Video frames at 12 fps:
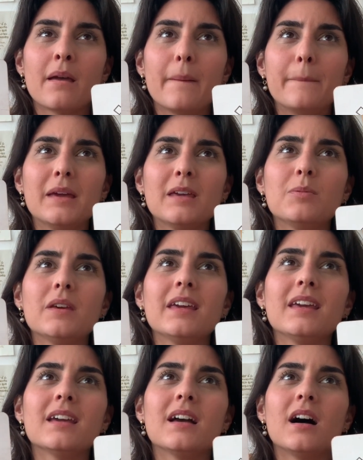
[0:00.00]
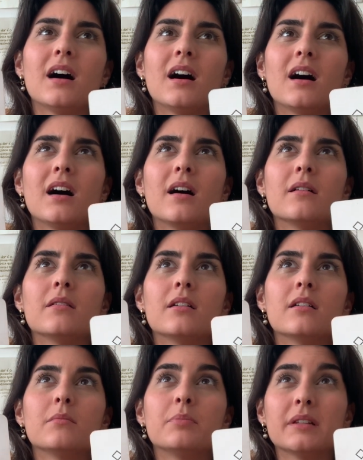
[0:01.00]
maybe
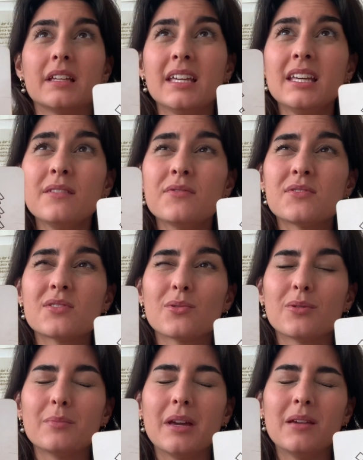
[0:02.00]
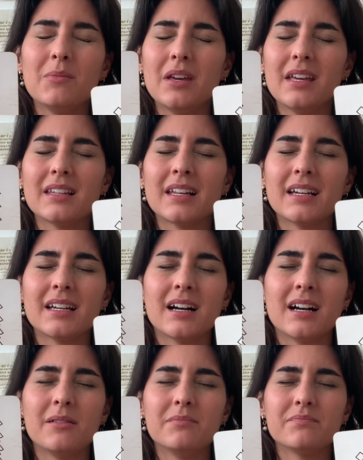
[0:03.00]
beliefs, or maybe like
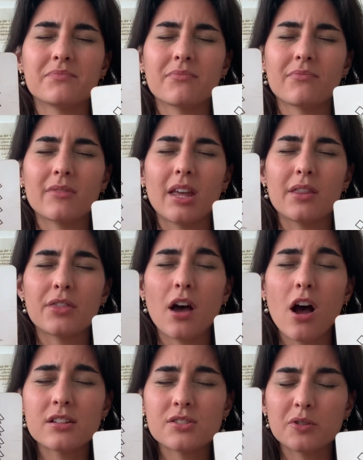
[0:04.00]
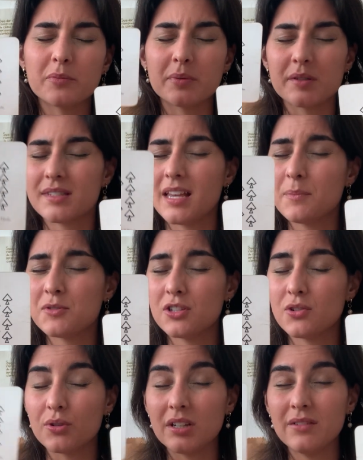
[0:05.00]
thoughts or
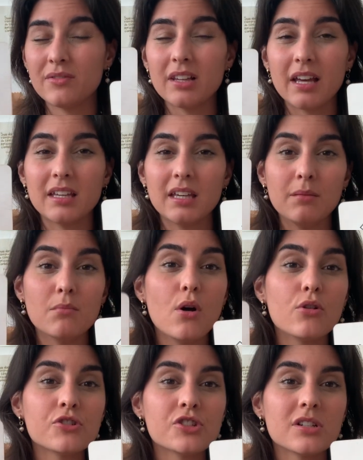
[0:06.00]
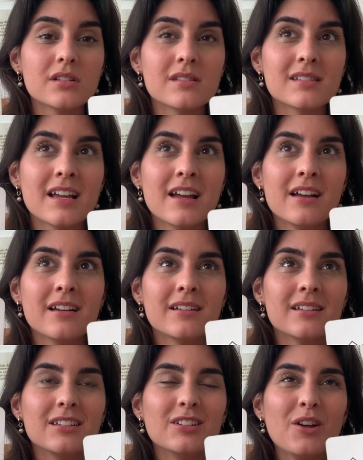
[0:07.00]
perception, or even like emotions,
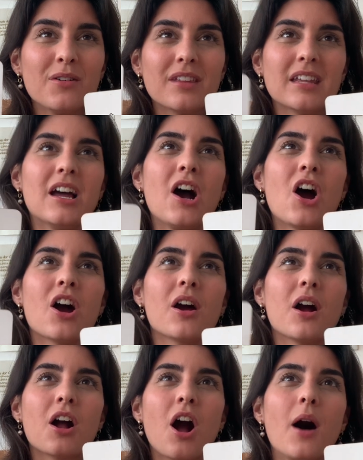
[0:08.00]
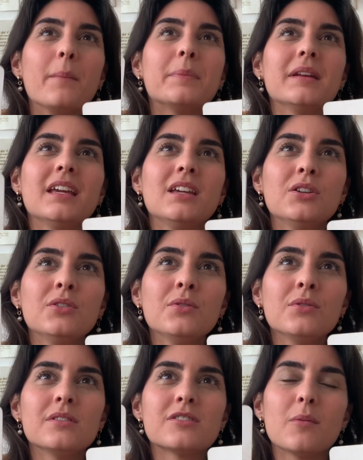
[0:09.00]
you know, that are accompanying
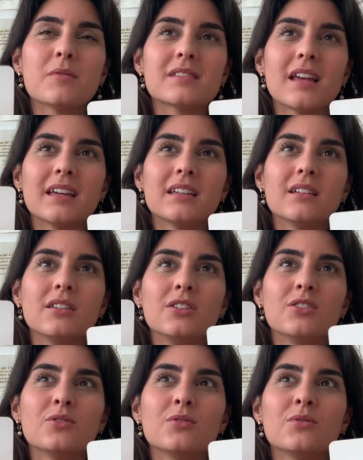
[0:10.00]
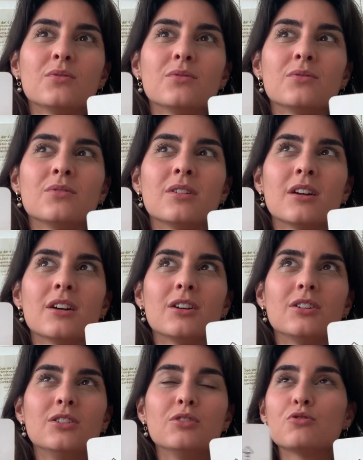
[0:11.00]
you. It's almost like you
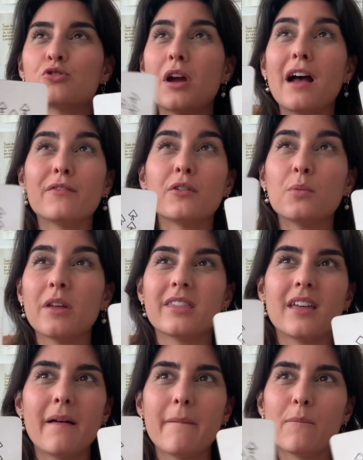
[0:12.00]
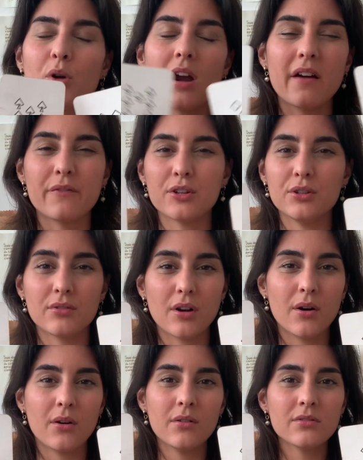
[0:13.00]
travel with them wherever you
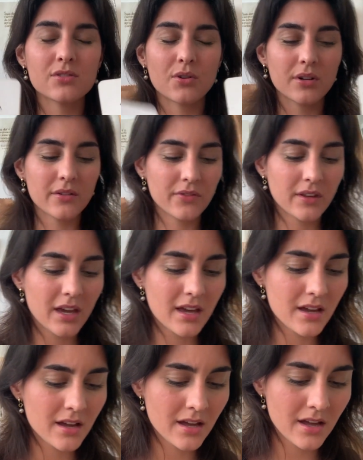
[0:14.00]
go, sort of thing.